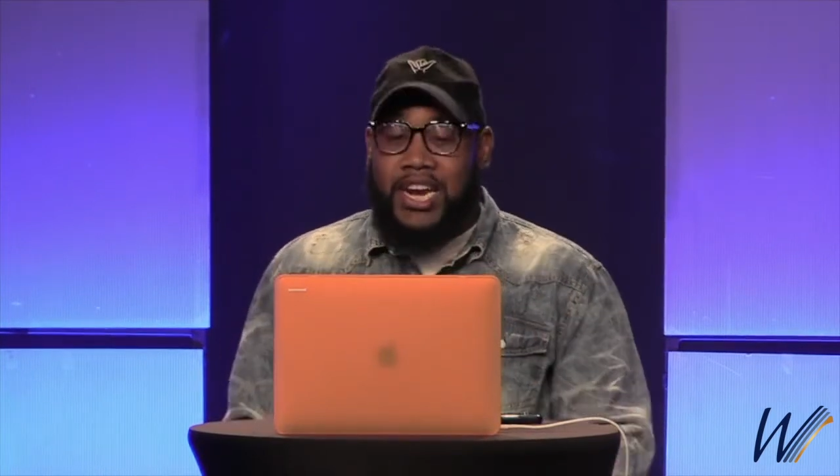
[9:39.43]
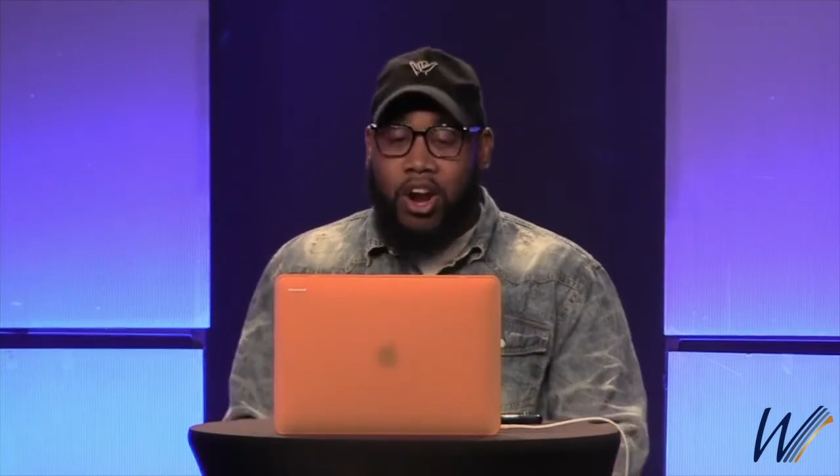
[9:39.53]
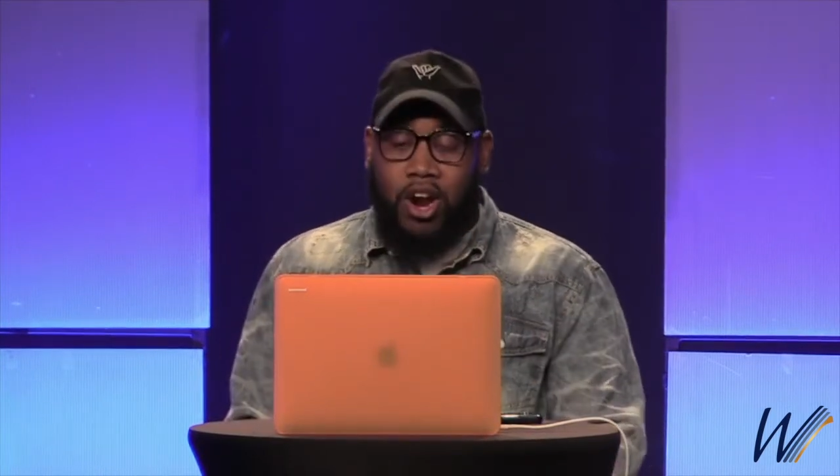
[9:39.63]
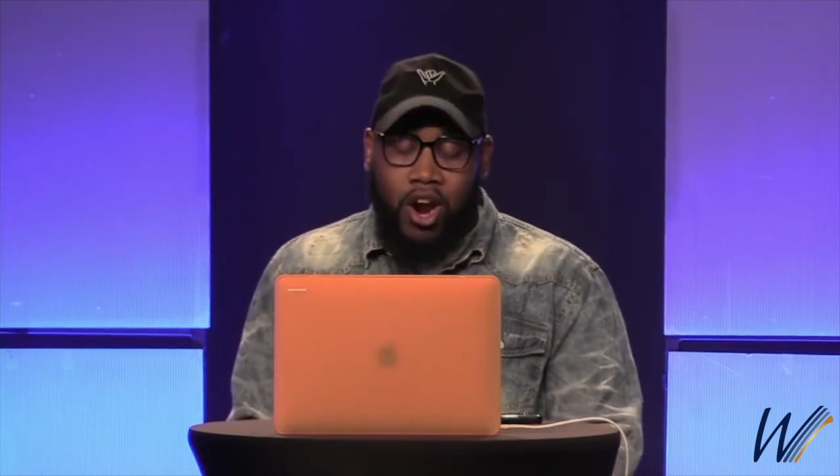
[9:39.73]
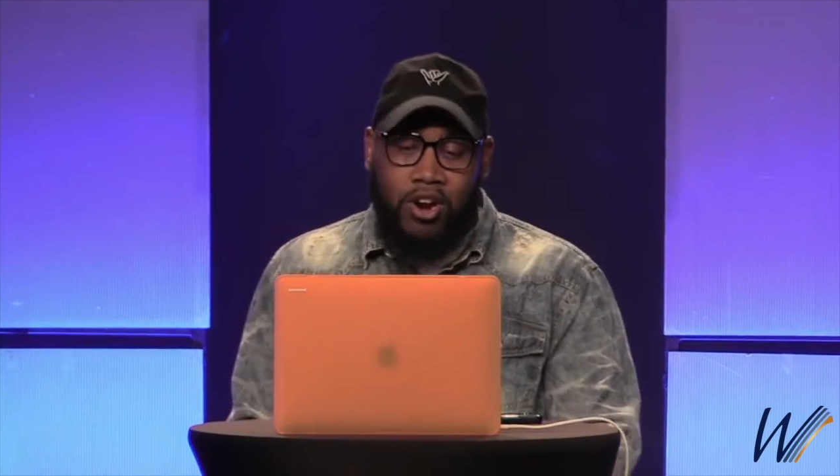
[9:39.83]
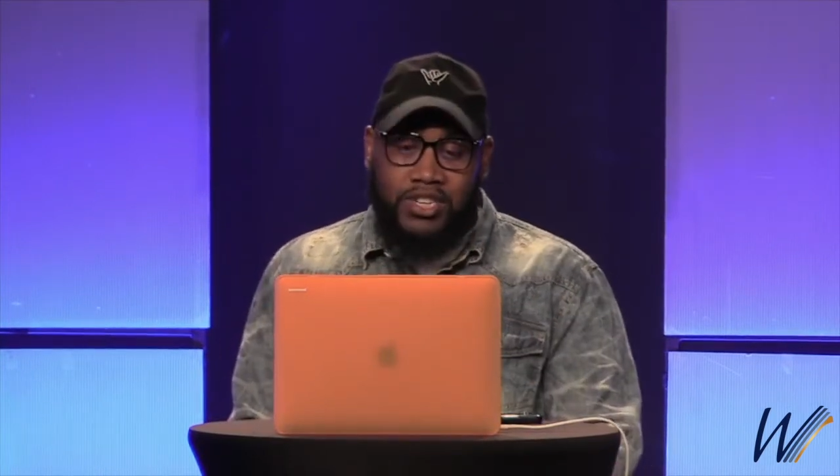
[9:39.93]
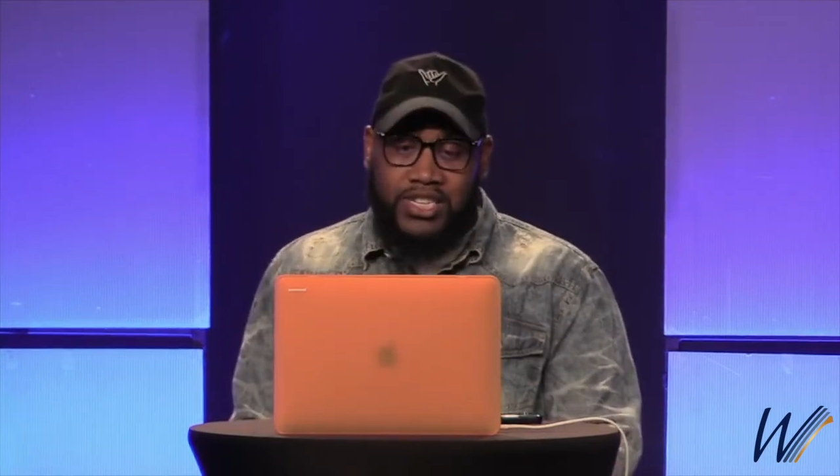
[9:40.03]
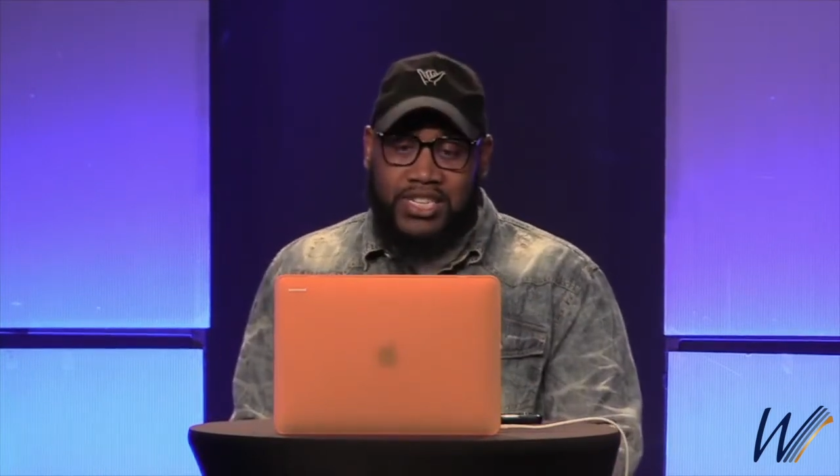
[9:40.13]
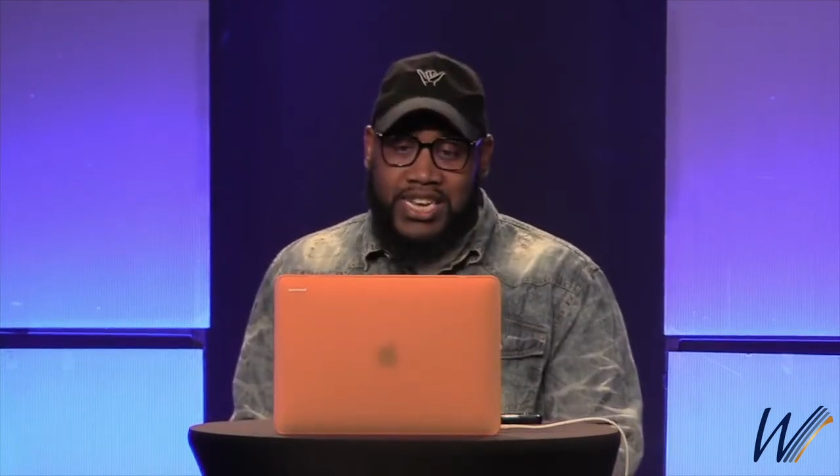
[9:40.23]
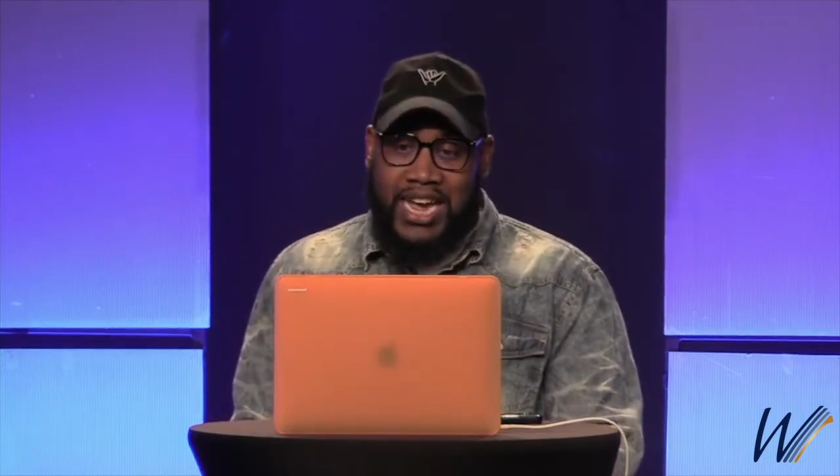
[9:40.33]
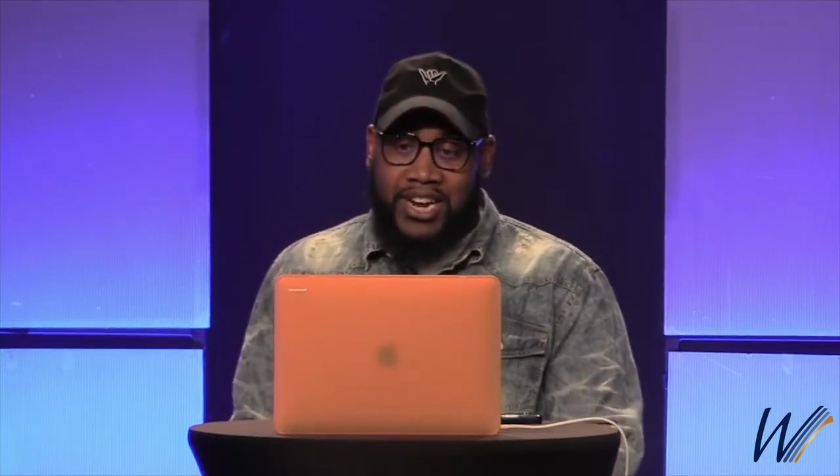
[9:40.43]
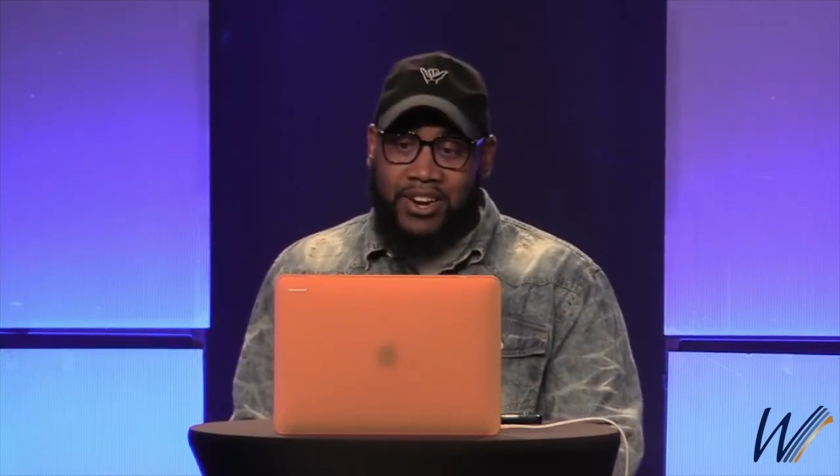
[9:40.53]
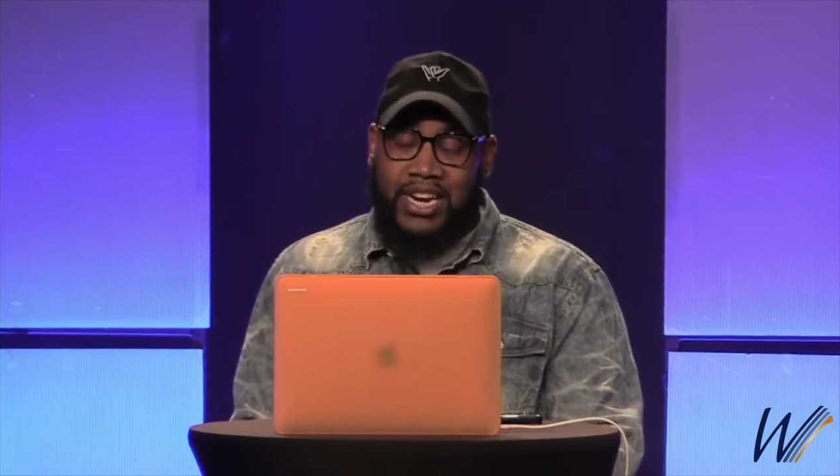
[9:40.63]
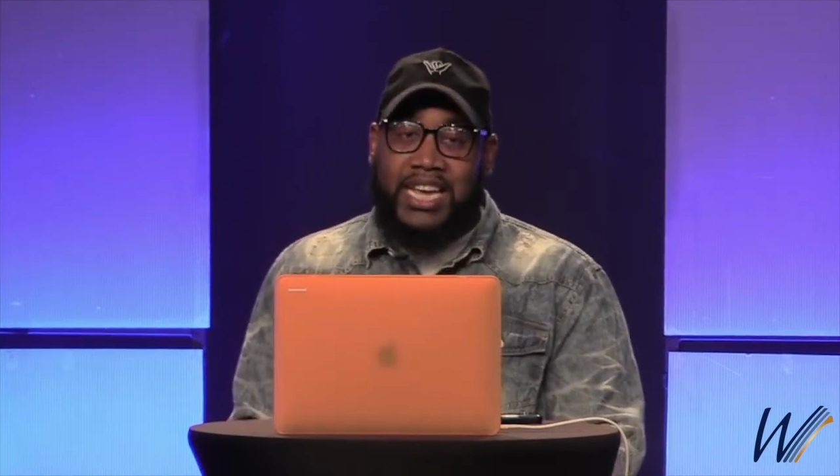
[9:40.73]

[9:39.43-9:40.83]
our heart's desire.